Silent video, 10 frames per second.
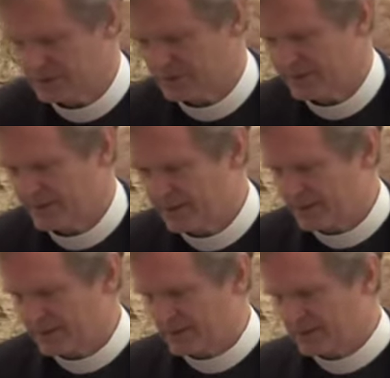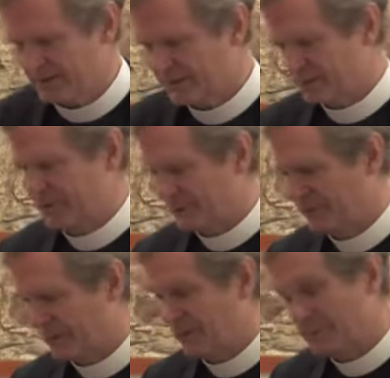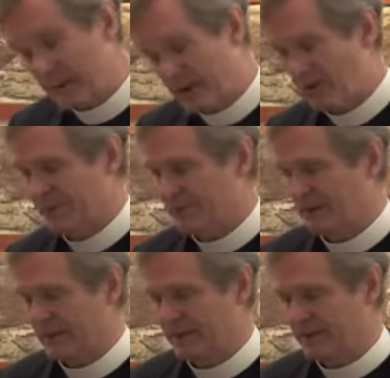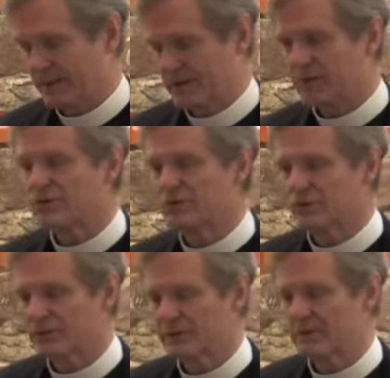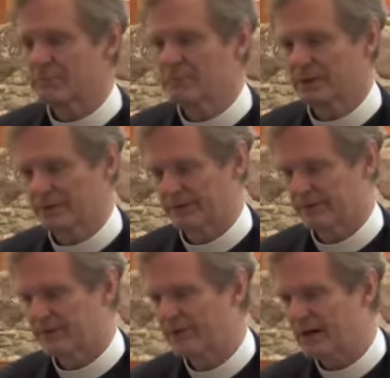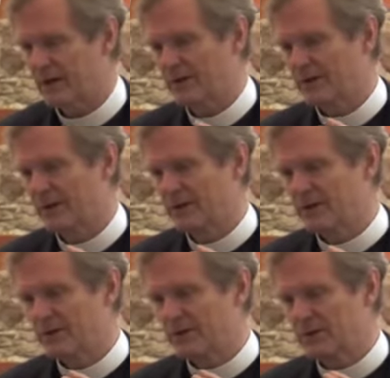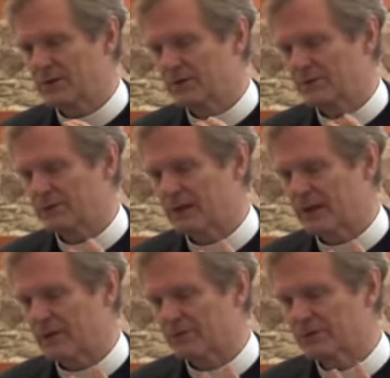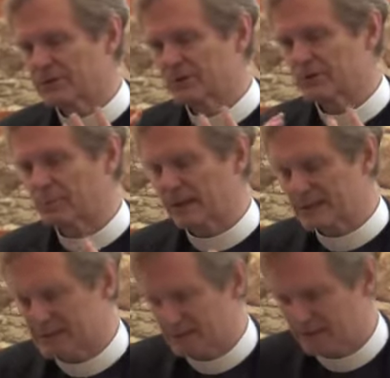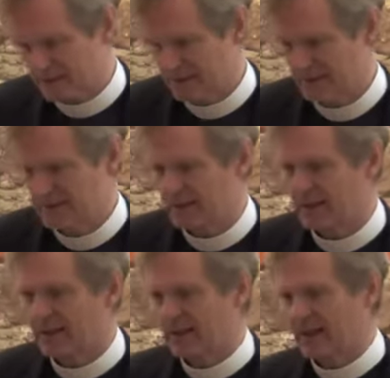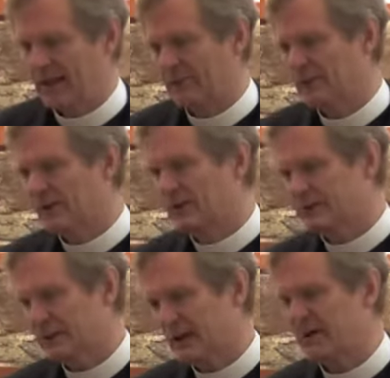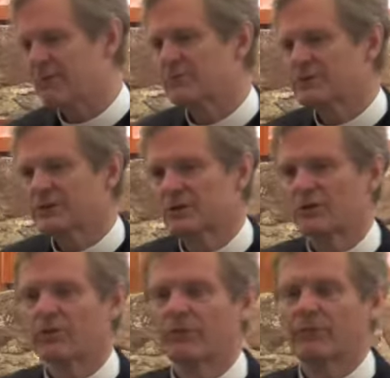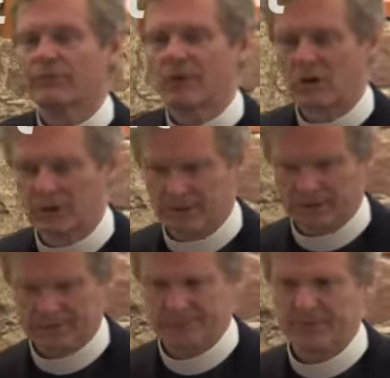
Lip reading: to this beautiful, powerful, I think, enduring myth of our original blessing, and we can say our original falling.